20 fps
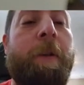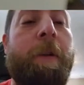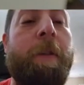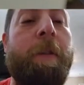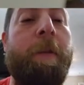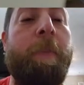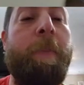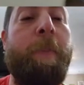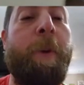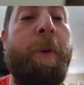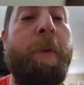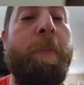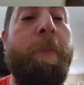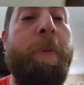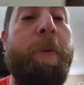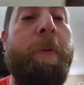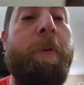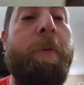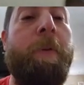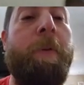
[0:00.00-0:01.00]
on the
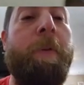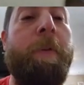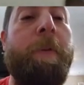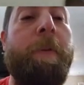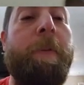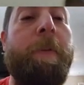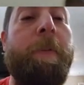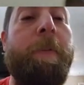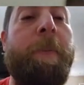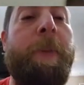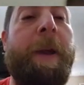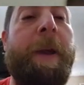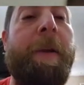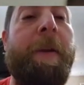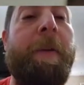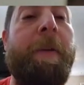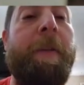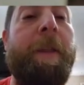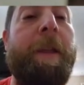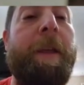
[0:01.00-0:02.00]
purple
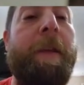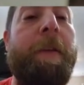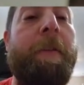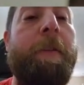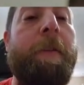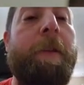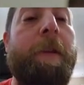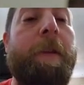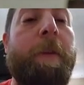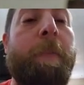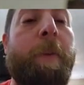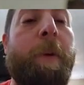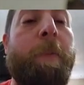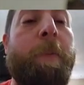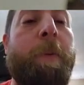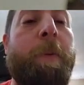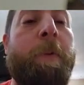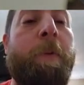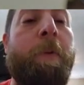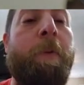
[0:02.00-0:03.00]
parallel.
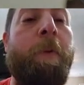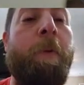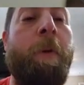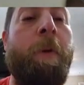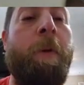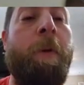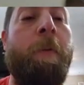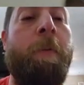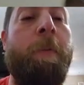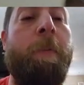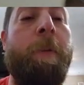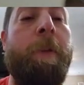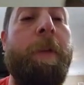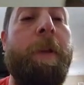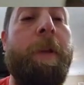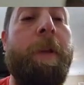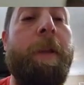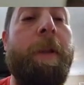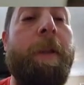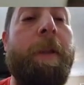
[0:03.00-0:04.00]
Purple chrome.
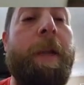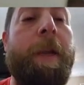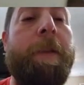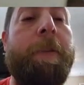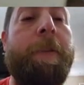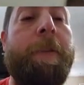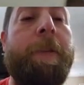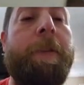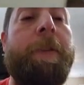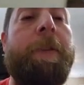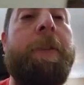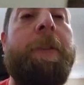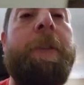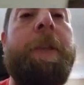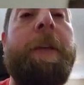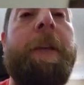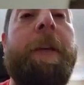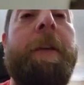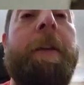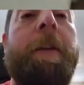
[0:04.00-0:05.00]
That is a
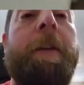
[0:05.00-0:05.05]
sick